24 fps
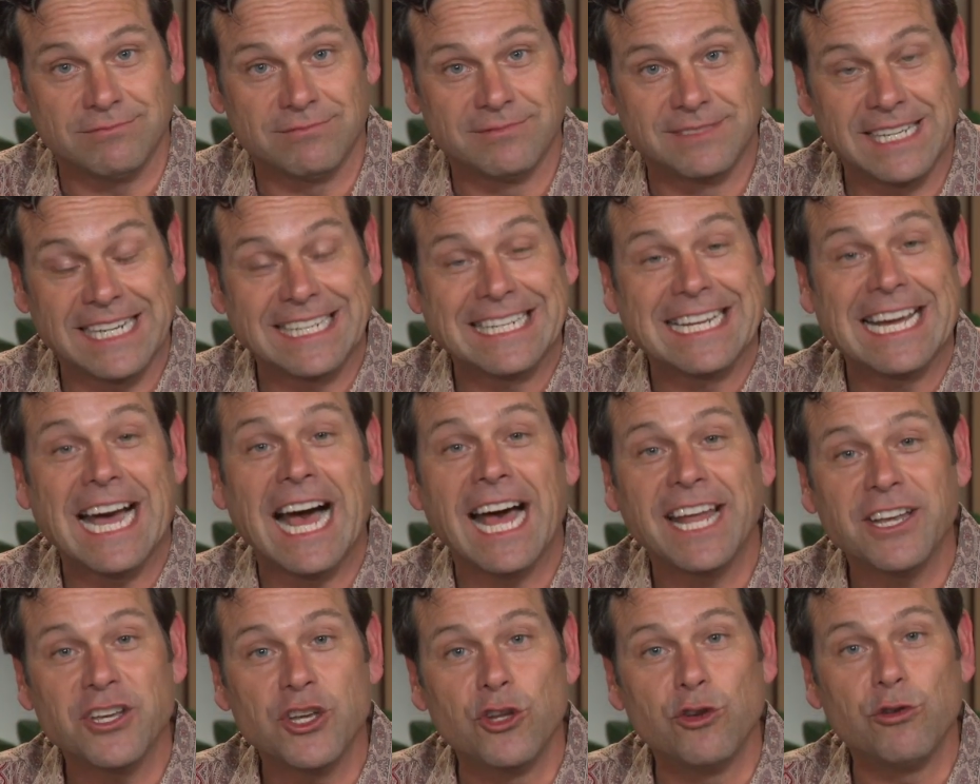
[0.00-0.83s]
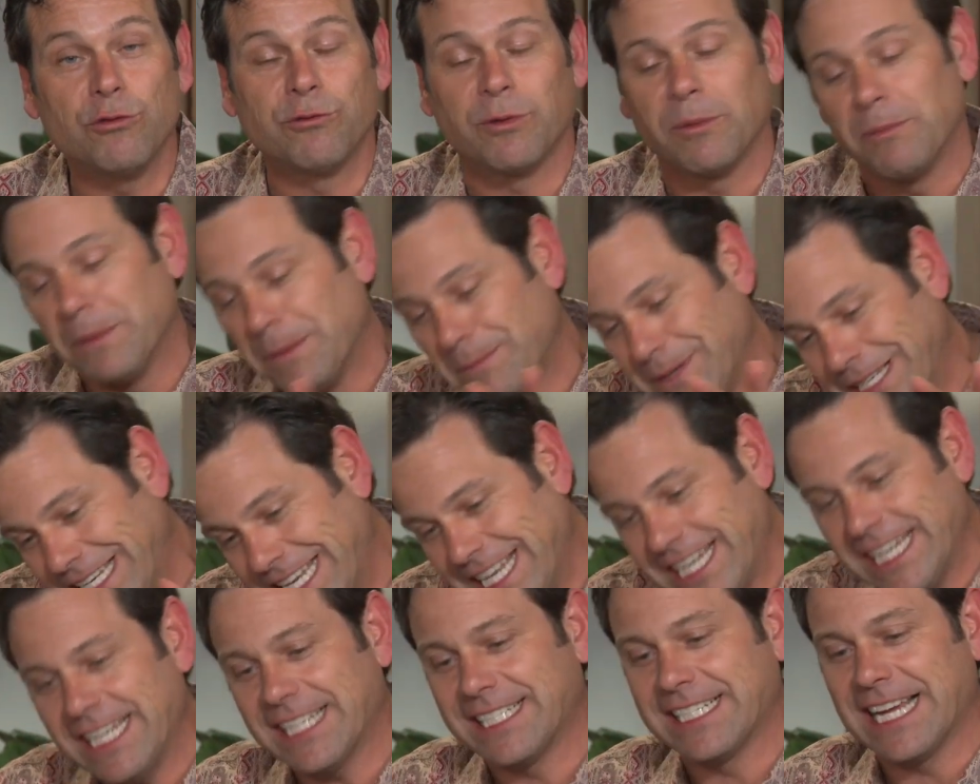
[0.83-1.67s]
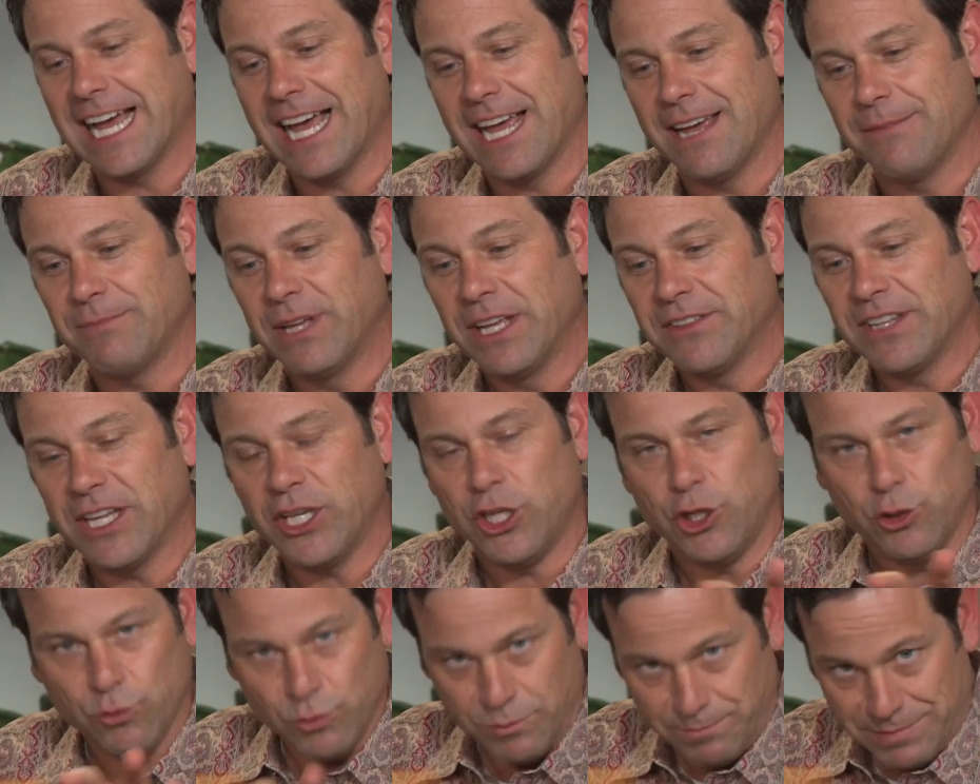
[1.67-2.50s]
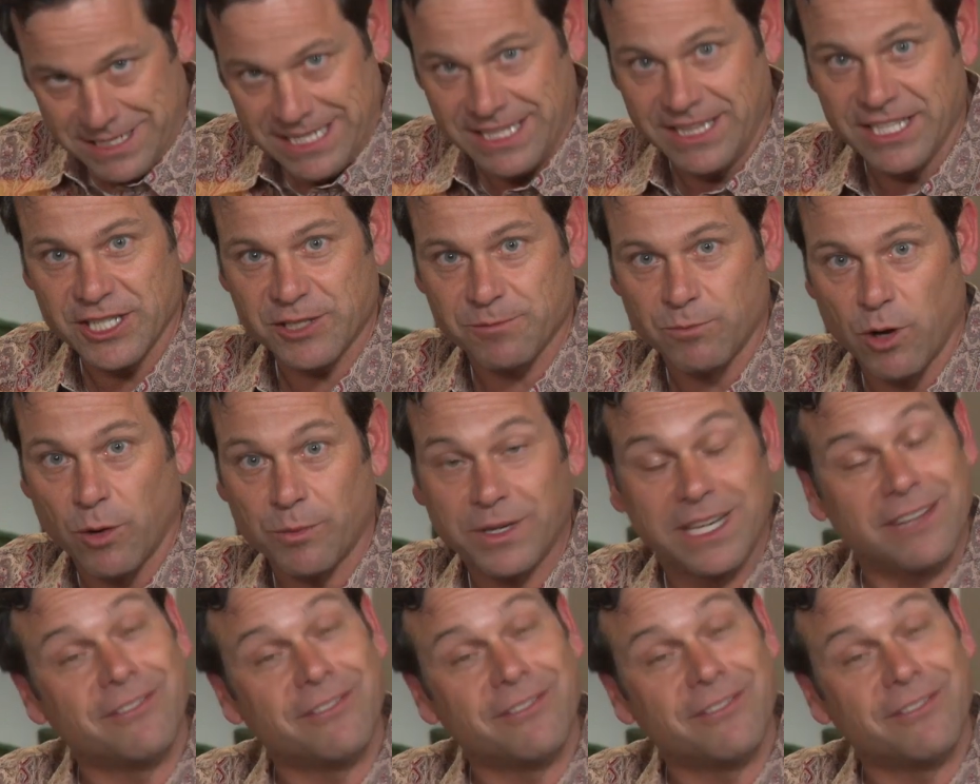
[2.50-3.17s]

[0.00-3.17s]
That God knew from the beginning of time that you would be in this moment,